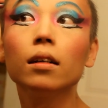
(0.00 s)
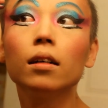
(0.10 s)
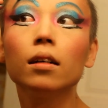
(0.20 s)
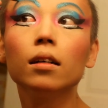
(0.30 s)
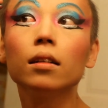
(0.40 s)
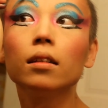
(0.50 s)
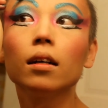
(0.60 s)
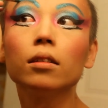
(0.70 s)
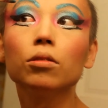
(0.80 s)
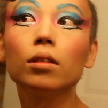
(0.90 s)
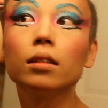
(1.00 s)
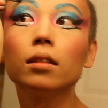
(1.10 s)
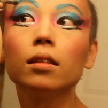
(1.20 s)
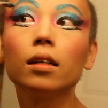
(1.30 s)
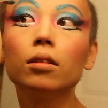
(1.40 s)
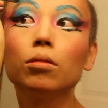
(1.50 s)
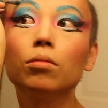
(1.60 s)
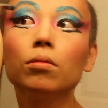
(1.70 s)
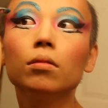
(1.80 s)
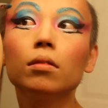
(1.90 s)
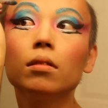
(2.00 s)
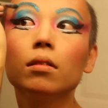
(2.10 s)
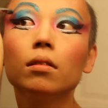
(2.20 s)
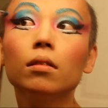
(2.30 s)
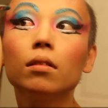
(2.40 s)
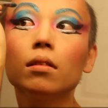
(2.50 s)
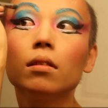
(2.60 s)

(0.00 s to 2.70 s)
I really like to dress up as a woman